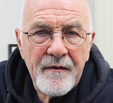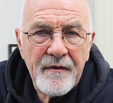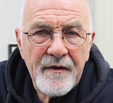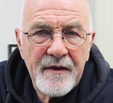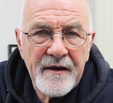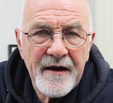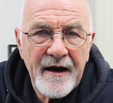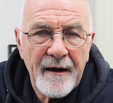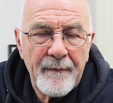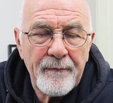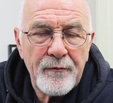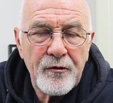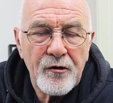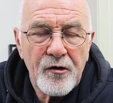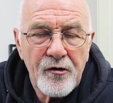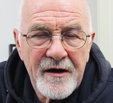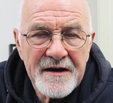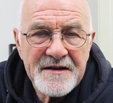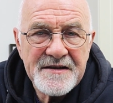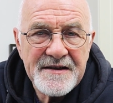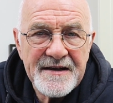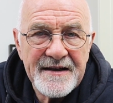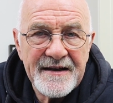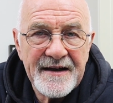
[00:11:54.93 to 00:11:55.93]
they are
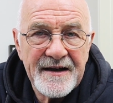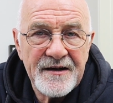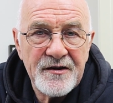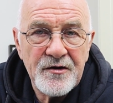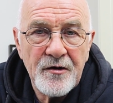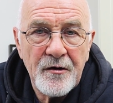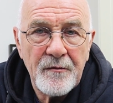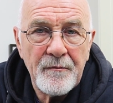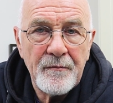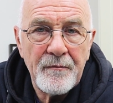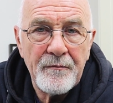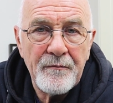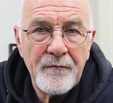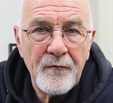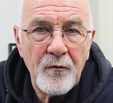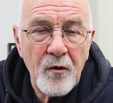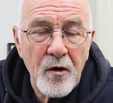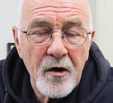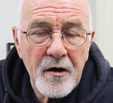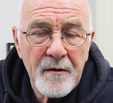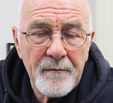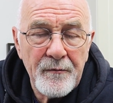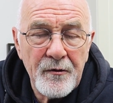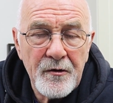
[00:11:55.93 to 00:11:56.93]
progressing in your
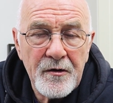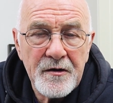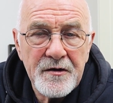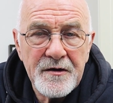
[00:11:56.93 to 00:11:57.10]
workbook.